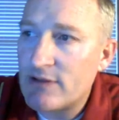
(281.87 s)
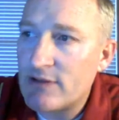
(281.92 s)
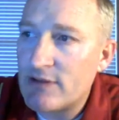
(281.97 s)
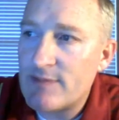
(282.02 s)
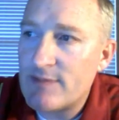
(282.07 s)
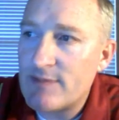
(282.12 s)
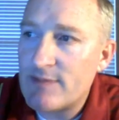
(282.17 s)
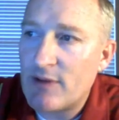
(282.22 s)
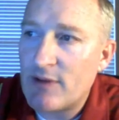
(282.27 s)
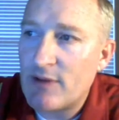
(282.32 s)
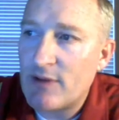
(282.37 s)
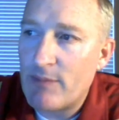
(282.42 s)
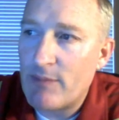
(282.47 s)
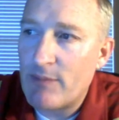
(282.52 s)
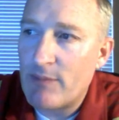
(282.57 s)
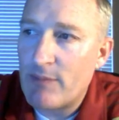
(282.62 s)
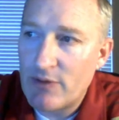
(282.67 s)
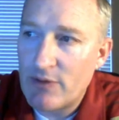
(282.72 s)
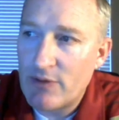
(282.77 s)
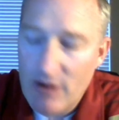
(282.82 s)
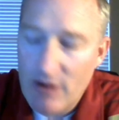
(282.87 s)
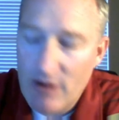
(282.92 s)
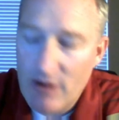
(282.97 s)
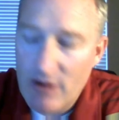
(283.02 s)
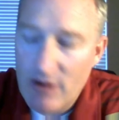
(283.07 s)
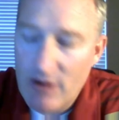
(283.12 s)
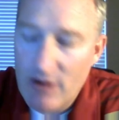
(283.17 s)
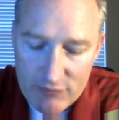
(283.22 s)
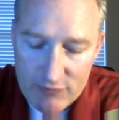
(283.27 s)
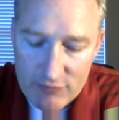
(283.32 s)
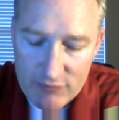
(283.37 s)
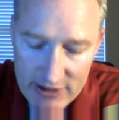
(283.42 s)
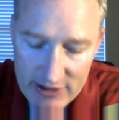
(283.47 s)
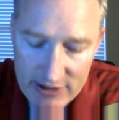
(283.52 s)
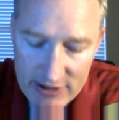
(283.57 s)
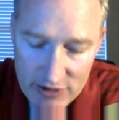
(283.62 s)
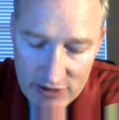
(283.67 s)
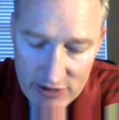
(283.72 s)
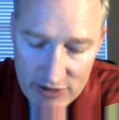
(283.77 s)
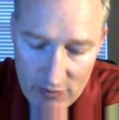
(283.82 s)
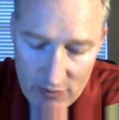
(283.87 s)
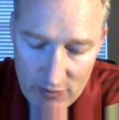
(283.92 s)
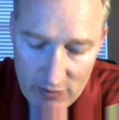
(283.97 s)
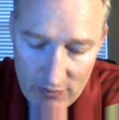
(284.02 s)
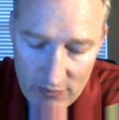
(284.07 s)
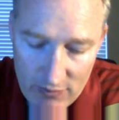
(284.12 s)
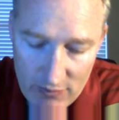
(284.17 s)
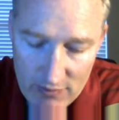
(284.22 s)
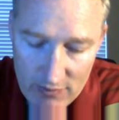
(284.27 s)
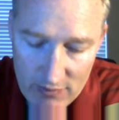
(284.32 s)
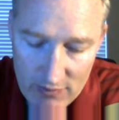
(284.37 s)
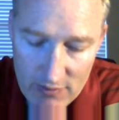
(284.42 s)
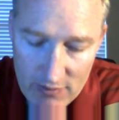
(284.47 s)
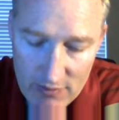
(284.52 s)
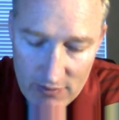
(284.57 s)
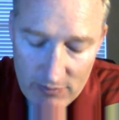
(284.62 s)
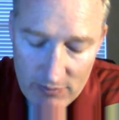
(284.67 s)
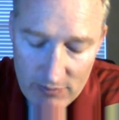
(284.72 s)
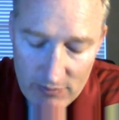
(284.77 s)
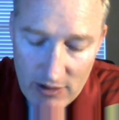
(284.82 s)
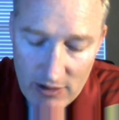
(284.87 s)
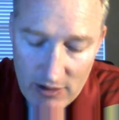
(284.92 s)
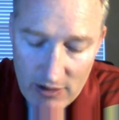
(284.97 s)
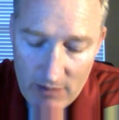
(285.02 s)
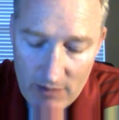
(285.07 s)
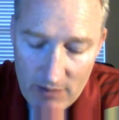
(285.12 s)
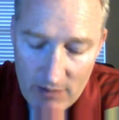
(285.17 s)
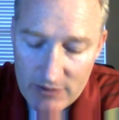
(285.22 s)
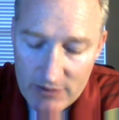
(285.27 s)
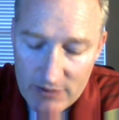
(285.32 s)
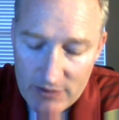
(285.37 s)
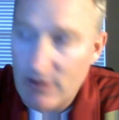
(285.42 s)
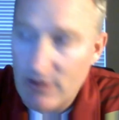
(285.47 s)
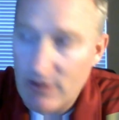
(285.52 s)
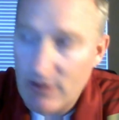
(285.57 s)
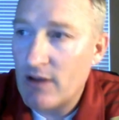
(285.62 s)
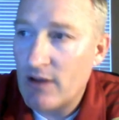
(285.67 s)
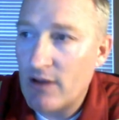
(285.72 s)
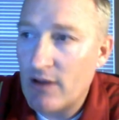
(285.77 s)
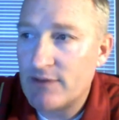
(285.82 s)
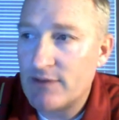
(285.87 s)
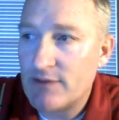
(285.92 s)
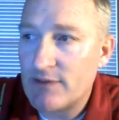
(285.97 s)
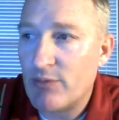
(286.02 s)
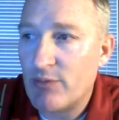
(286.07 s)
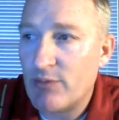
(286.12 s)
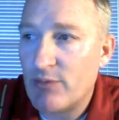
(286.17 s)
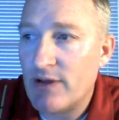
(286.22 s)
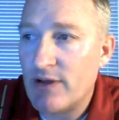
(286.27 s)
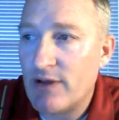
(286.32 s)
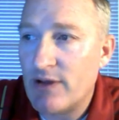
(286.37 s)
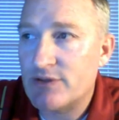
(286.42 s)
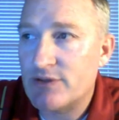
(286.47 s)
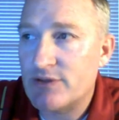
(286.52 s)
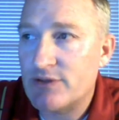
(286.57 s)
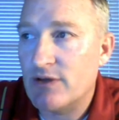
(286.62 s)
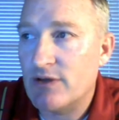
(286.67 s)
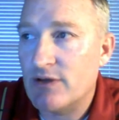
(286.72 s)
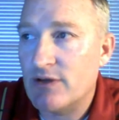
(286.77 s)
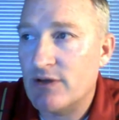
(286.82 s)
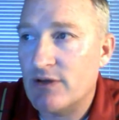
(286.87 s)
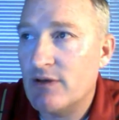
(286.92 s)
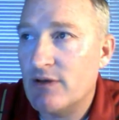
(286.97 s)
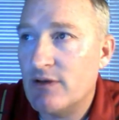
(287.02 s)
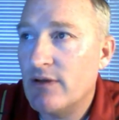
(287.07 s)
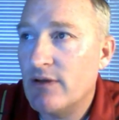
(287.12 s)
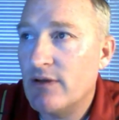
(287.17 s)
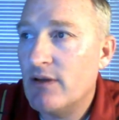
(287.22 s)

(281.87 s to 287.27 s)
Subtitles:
talked about the opportunity cost ratio, but not opportunity cost of production.